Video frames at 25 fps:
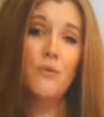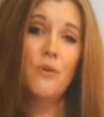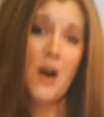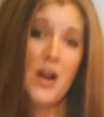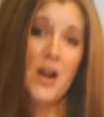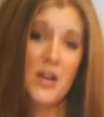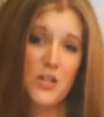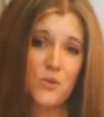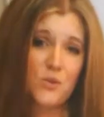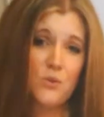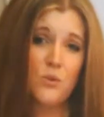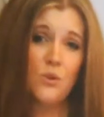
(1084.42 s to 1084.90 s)

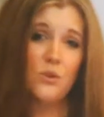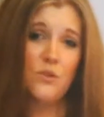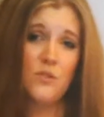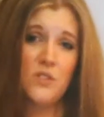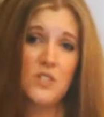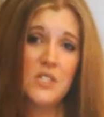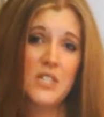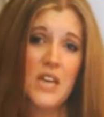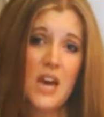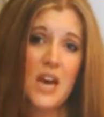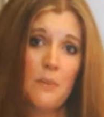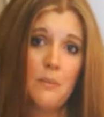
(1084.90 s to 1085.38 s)
prior to all
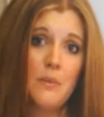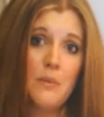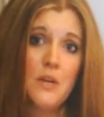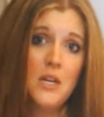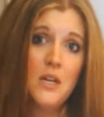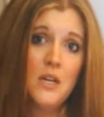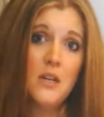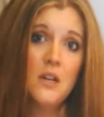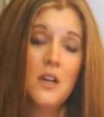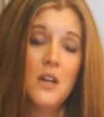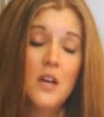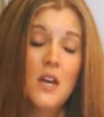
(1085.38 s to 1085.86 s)
this
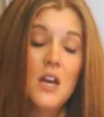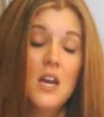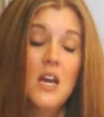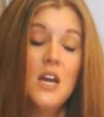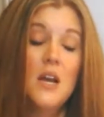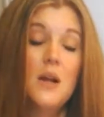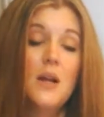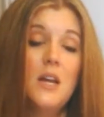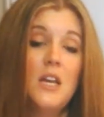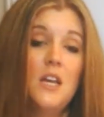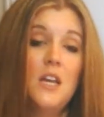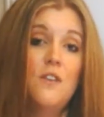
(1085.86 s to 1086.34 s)
happening.
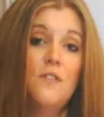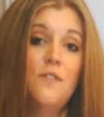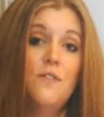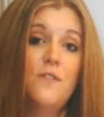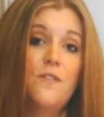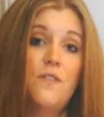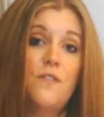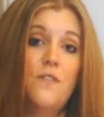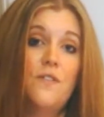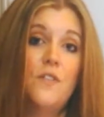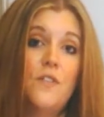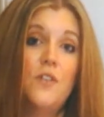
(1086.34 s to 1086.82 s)

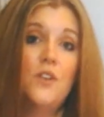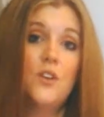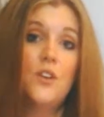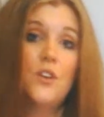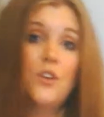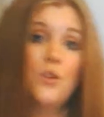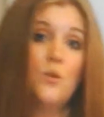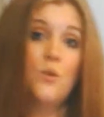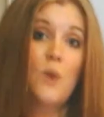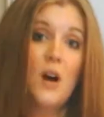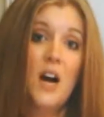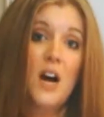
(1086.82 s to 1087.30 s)
If
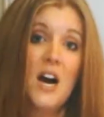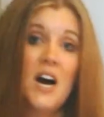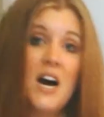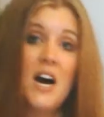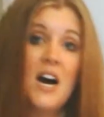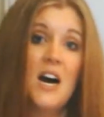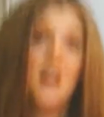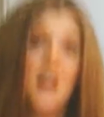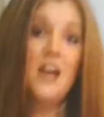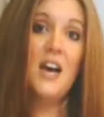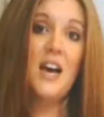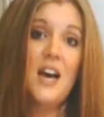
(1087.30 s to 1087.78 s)
you
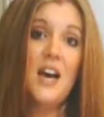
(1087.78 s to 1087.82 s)
are